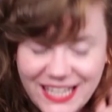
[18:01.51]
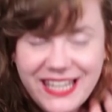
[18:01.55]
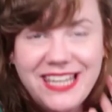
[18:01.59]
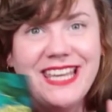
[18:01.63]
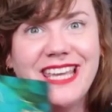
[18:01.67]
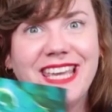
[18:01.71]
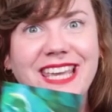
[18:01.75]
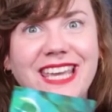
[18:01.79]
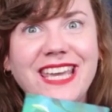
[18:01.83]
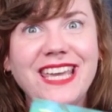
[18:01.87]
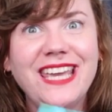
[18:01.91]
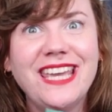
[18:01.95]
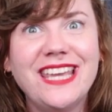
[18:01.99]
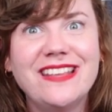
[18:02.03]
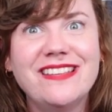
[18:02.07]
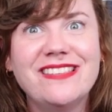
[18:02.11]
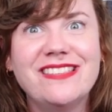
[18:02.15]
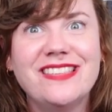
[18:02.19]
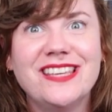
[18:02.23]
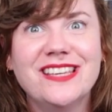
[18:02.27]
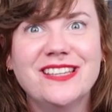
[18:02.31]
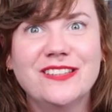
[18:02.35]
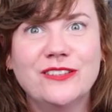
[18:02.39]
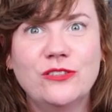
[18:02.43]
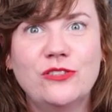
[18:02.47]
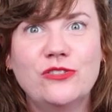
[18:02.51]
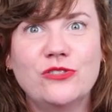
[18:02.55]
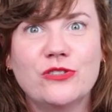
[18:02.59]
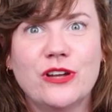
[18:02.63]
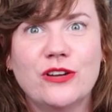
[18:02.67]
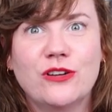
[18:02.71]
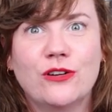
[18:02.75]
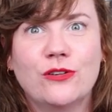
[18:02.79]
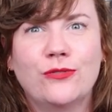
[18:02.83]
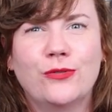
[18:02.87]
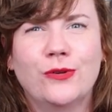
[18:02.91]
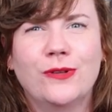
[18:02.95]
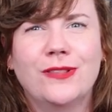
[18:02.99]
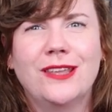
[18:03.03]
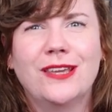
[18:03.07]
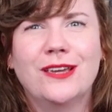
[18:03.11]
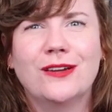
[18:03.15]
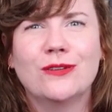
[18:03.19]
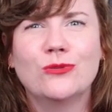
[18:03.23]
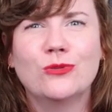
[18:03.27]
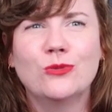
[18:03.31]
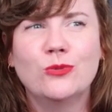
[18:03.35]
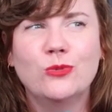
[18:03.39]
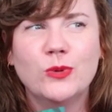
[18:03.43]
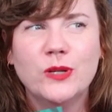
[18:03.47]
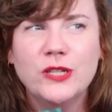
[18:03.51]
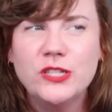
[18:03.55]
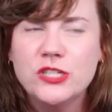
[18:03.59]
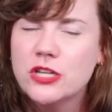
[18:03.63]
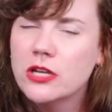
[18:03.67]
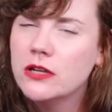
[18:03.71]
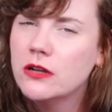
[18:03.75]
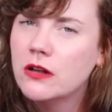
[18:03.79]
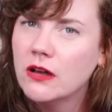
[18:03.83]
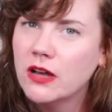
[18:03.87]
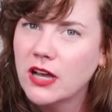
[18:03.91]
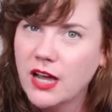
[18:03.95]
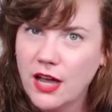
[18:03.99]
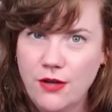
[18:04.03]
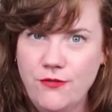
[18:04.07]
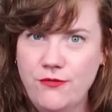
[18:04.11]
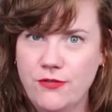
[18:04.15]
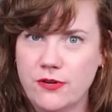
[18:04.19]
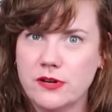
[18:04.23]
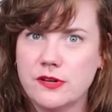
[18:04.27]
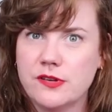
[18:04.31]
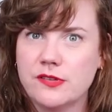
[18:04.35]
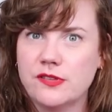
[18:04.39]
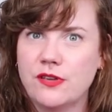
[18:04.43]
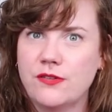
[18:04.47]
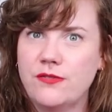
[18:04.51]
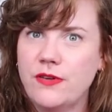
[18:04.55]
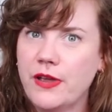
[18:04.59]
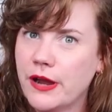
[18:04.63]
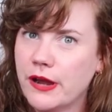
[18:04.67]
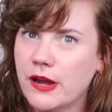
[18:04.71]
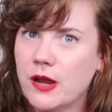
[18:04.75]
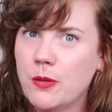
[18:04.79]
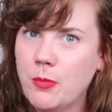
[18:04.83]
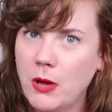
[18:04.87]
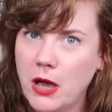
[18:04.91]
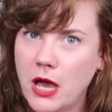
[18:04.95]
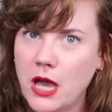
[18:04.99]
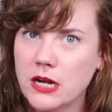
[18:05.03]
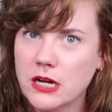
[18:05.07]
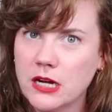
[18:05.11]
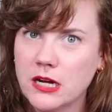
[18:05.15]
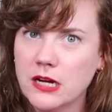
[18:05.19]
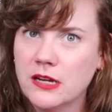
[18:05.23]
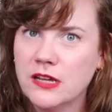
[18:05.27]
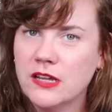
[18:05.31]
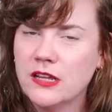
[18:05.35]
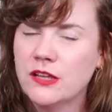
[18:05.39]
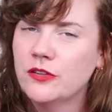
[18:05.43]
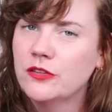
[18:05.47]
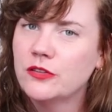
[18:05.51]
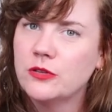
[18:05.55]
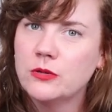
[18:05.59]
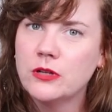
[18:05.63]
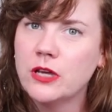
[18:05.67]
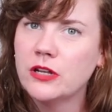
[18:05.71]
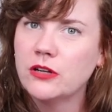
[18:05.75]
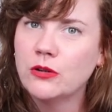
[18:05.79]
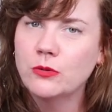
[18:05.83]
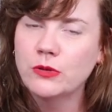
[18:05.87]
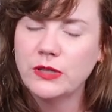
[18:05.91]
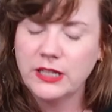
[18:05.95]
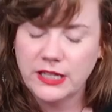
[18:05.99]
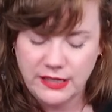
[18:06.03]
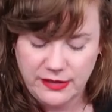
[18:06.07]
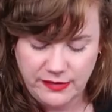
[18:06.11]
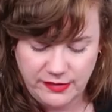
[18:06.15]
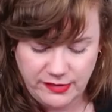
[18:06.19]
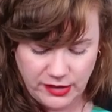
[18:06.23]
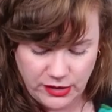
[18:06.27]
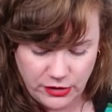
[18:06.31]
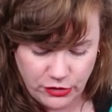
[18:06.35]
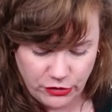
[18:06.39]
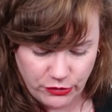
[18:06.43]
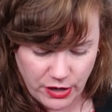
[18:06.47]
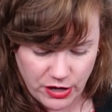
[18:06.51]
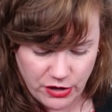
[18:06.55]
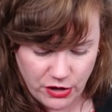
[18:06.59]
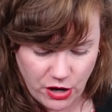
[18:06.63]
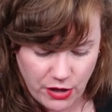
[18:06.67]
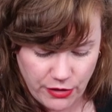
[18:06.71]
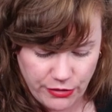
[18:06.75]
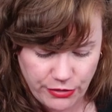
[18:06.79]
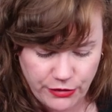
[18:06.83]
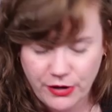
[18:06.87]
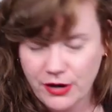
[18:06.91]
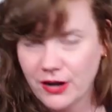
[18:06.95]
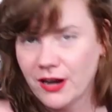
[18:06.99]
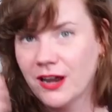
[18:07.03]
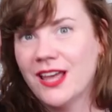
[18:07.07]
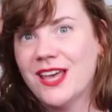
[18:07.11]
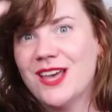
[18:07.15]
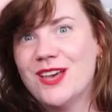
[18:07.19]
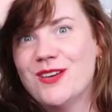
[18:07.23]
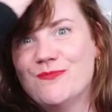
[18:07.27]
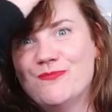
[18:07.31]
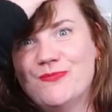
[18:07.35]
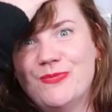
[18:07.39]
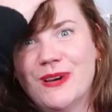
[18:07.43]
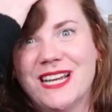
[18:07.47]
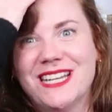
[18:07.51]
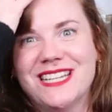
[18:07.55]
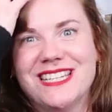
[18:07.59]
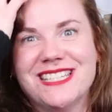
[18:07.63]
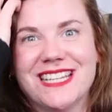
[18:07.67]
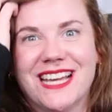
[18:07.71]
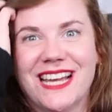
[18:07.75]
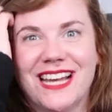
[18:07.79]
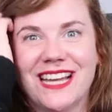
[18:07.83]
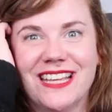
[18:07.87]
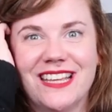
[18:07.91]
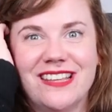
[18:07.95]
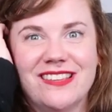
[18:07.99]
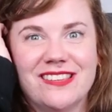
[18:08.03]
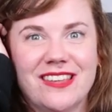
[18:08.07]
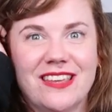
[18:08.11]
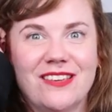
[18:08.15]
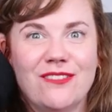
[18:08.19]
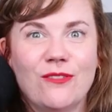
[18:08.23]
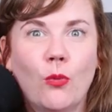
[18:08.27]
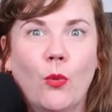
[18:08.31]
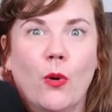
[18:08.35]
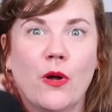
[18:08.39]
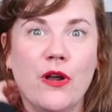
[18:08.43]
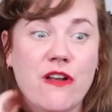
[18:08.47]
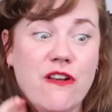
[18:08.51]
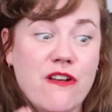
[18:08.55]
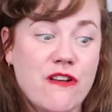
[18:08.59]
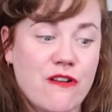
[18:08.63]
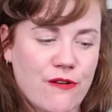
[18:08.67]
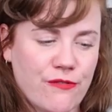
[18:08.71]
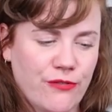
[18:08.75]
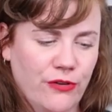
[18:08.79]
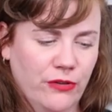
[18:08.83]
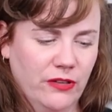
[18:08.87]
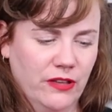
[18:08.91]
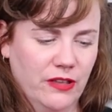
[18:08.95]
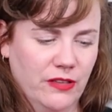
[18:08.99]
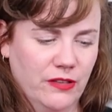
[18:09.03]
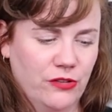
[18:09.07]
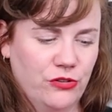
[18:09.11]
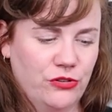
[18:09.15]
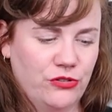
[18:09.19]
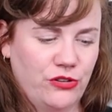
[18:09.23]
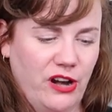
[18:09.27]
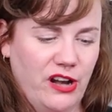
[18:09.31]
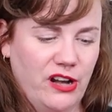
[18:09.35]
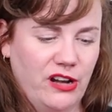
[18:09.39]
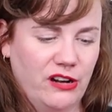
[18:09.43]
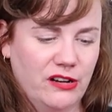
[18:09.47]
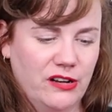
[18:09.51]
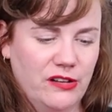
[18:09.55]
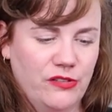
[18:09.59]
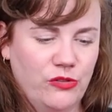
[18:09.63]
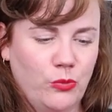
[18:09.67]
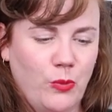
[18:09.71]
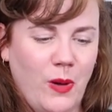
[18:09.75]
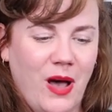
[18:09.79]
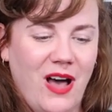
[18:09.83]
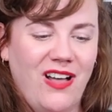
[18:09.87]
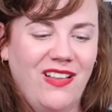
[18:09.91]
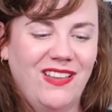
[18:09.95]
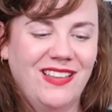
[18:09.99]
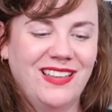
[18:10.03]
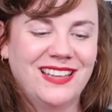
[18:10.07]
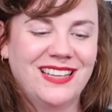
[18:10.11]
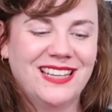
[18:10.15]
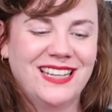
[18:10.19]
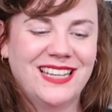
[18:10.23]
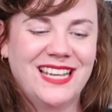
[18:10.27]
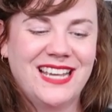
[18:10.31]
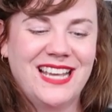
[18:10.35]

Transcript: he is the illustrator for the original covers of Harry Potter. So not only is he a great author, but he's a wonderful illustrator as well.